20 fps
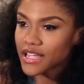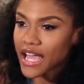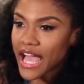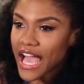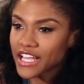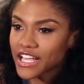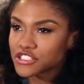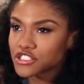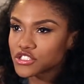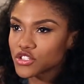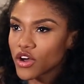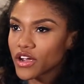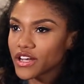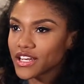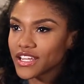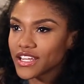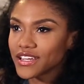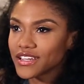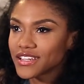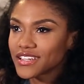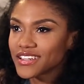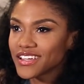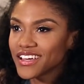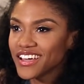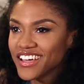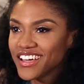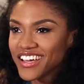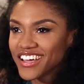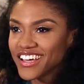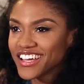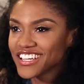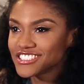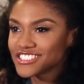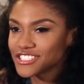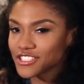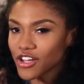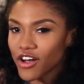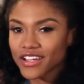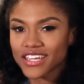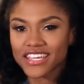I started
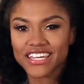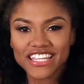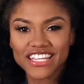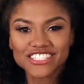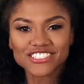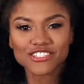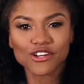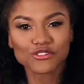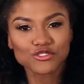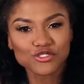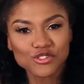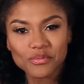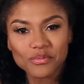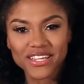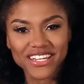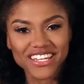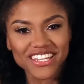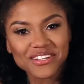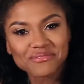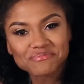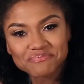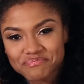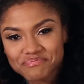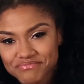stalking his social media.